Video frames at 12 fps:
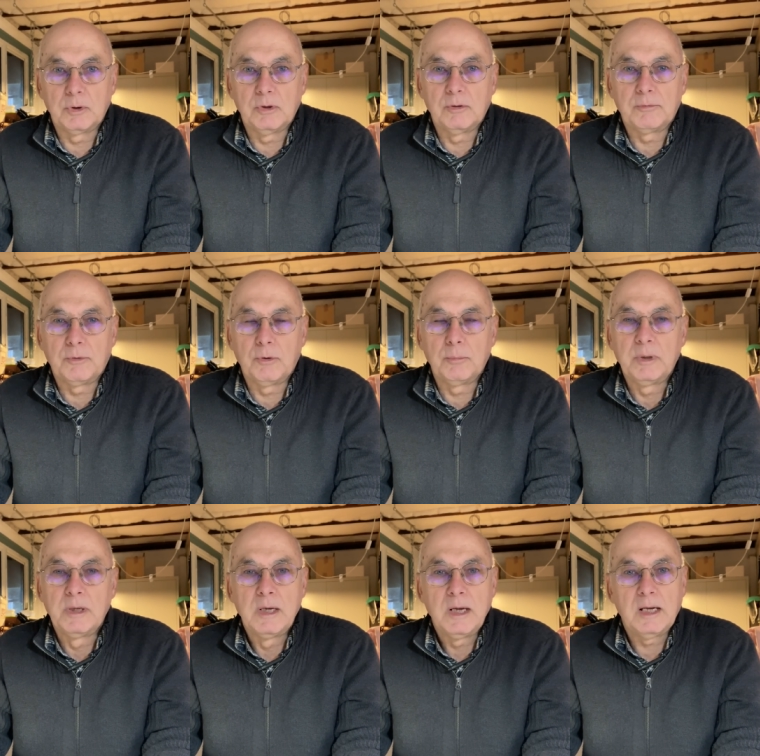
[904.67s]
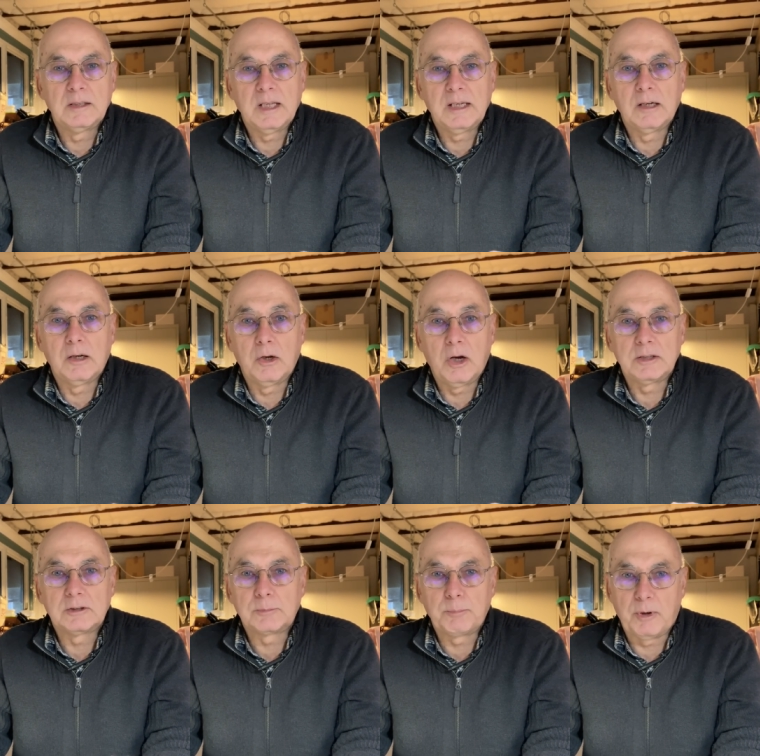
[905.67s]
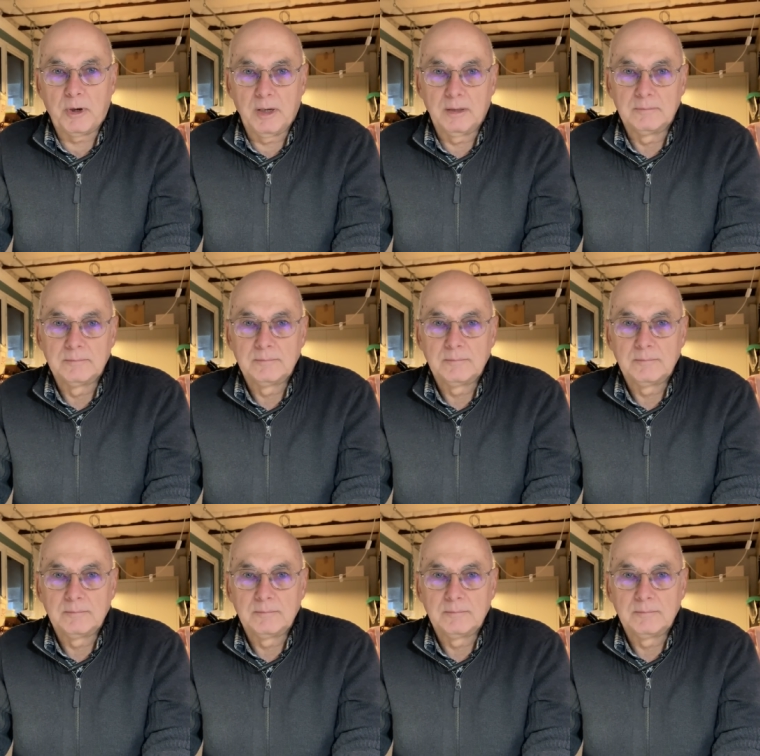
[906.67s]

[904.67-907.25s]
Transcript: uniform, and then a light spray.